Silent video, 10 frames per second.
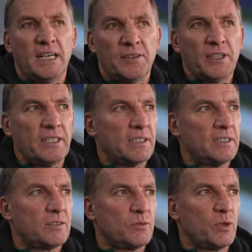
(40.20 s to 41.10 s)
I think
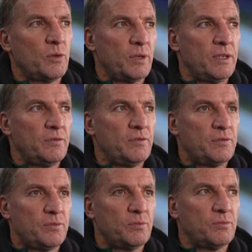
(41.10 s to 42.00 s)
that we've
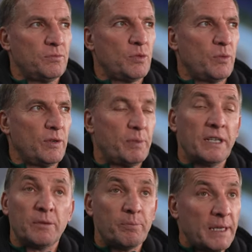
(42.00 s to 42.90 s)

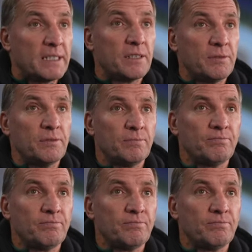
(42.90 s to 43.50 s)
been competitive,